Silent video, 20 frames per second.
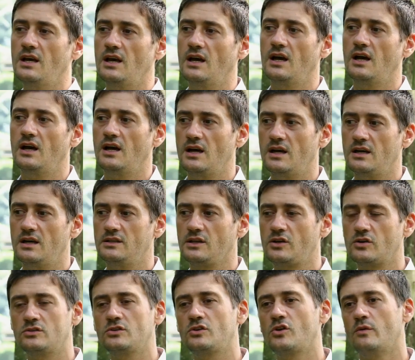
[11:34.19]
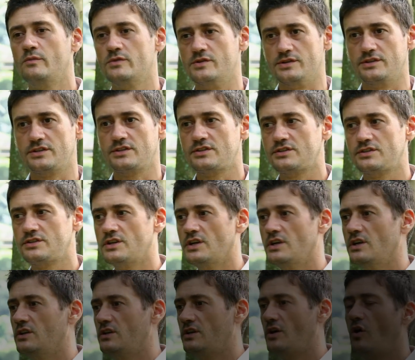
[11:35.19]
uh, the conglomerates,
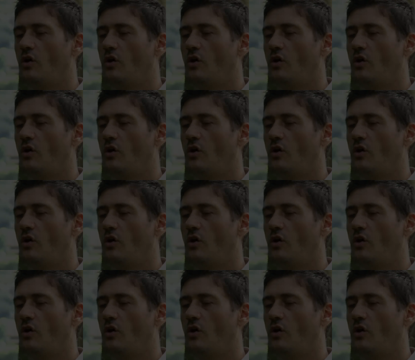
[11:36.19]
the